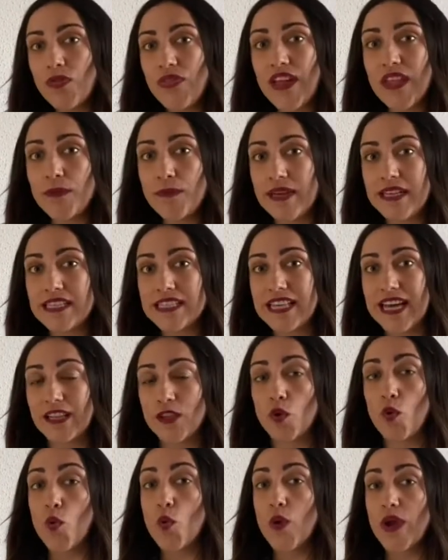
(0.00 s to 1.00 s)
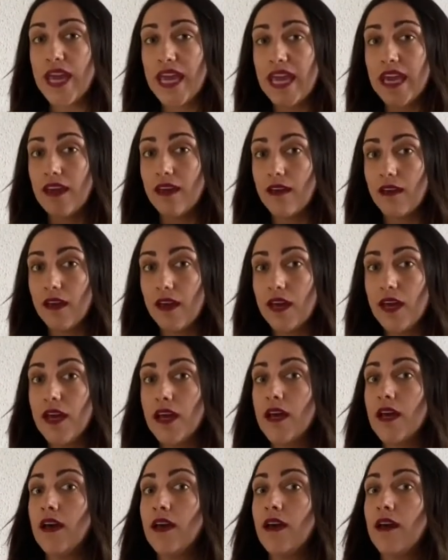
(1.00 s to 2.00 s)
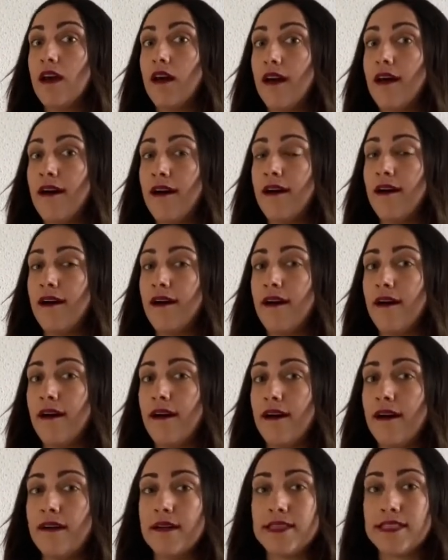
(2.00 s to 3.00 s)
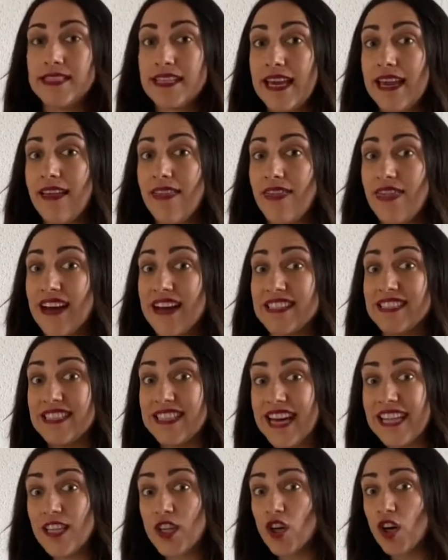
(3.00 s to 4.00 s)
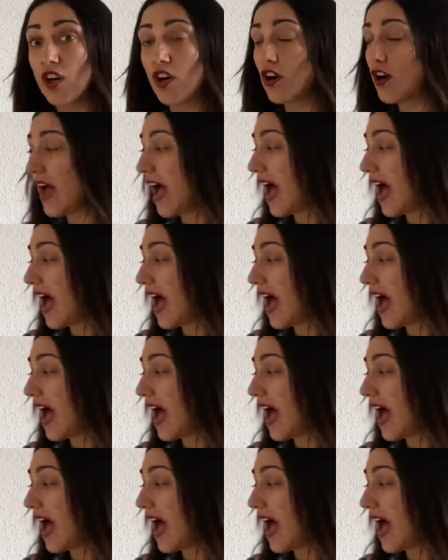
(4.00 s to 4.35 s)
that means that we see that color